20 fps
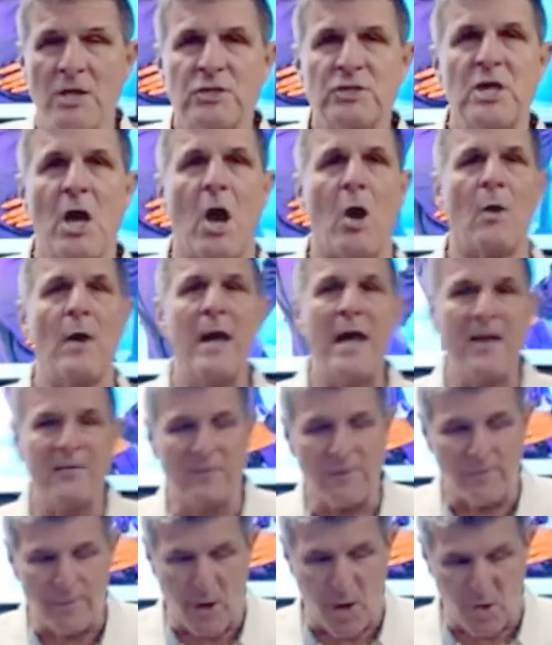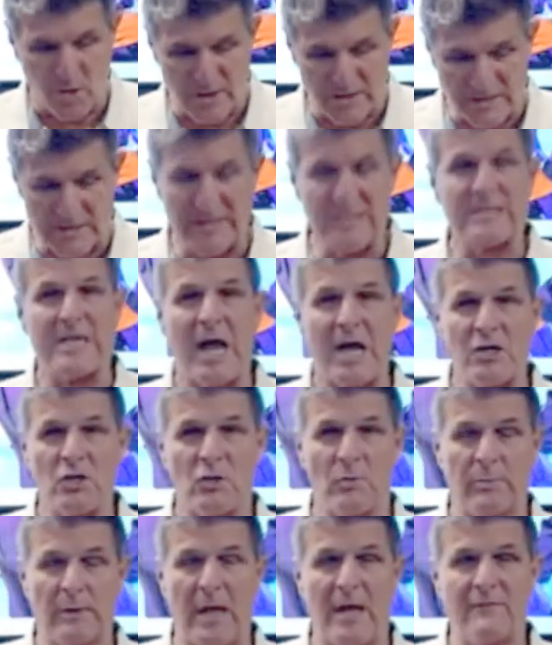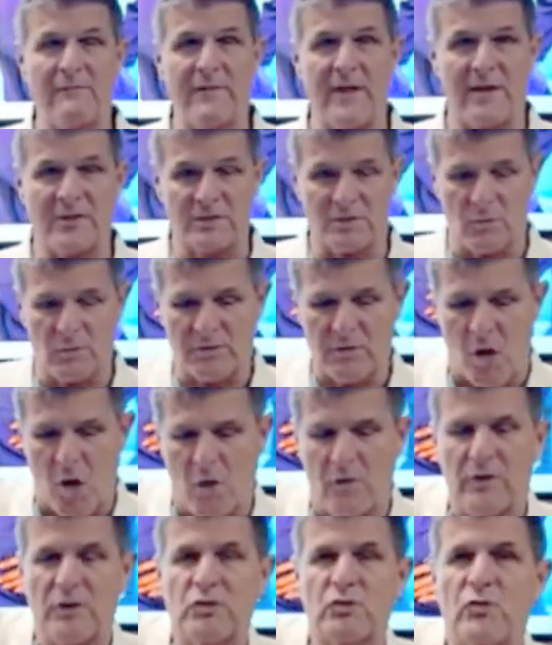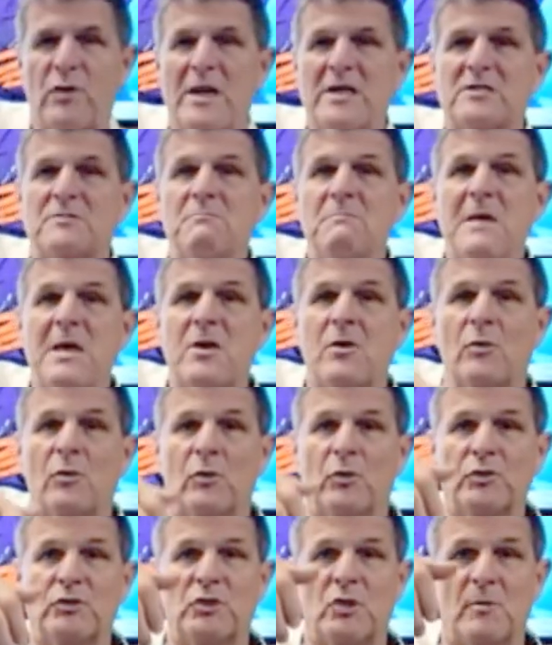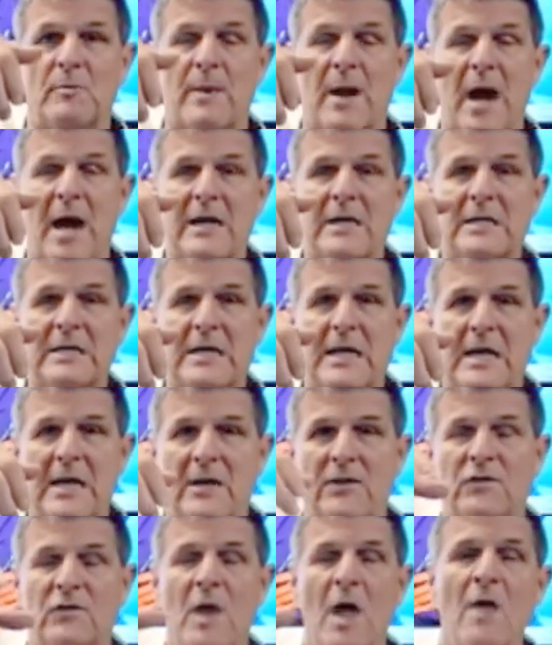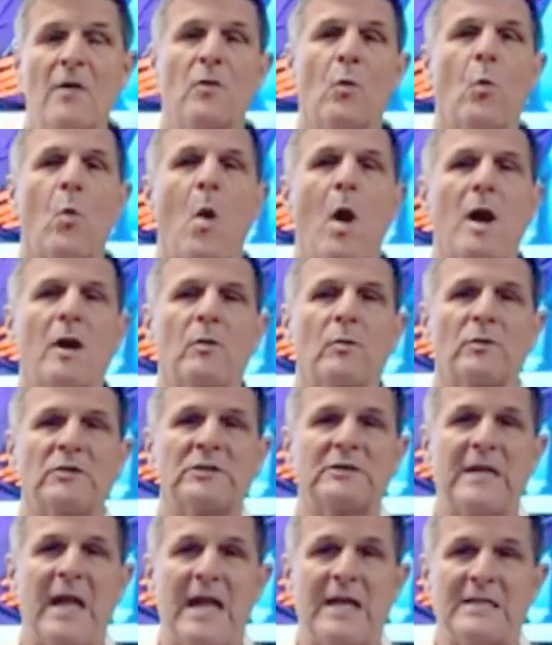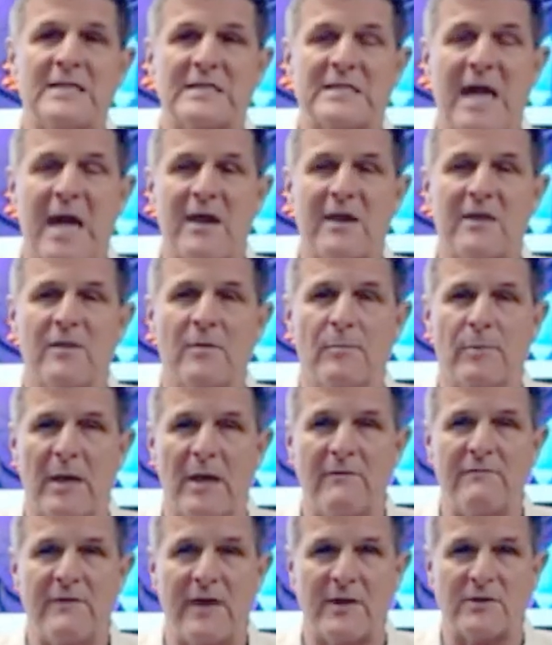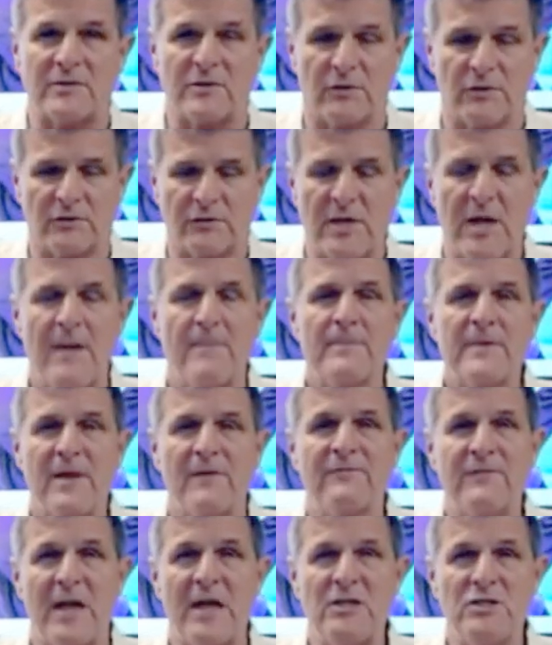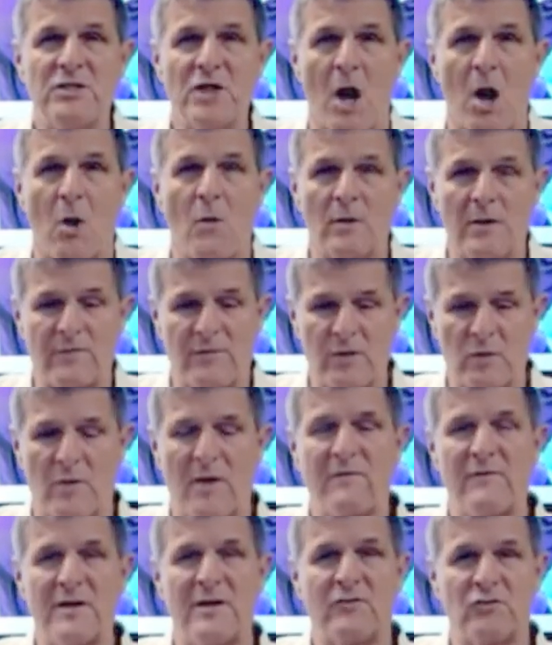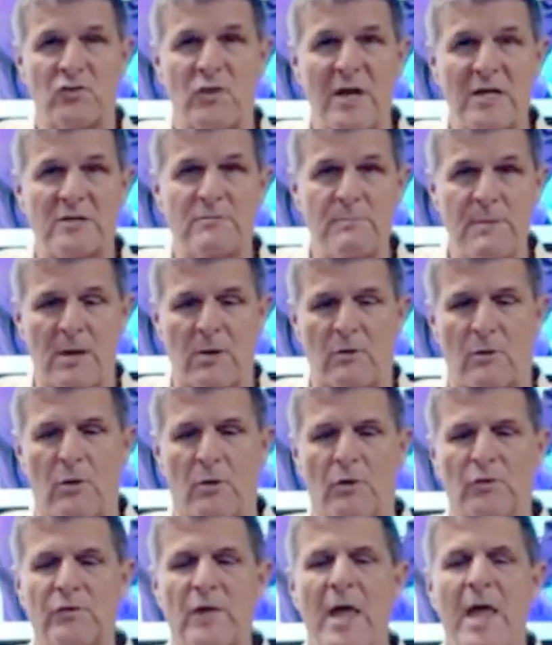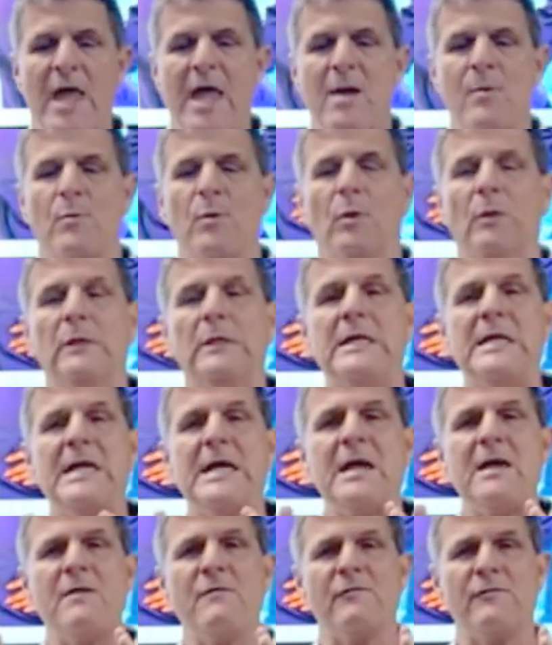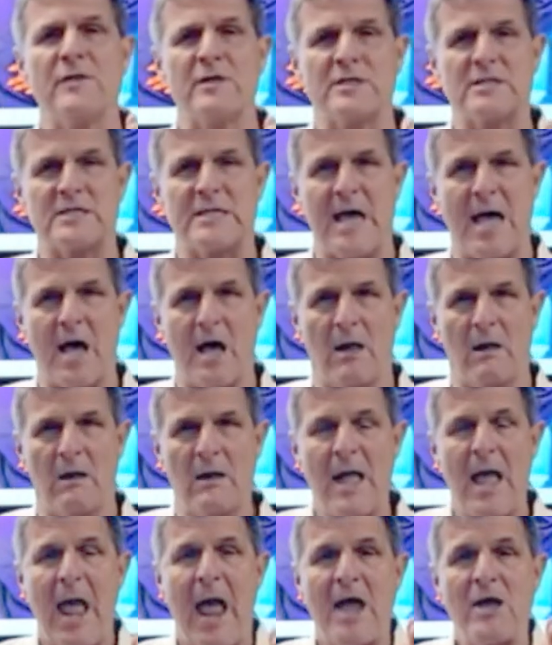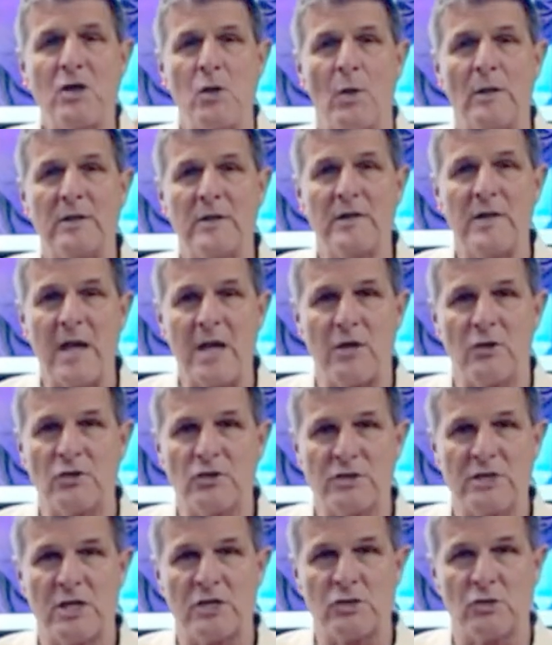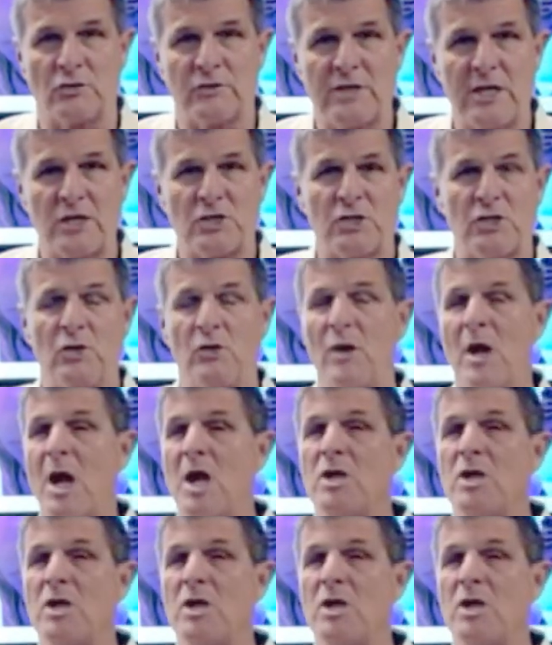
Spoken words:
So if the party's inside your blood vessel with all the trace minerals your body needs, the water will stay inside of the blood vessels. If they don't, if you don't have enough trace minerals, it will leave the cell and go into the interstitial tissue.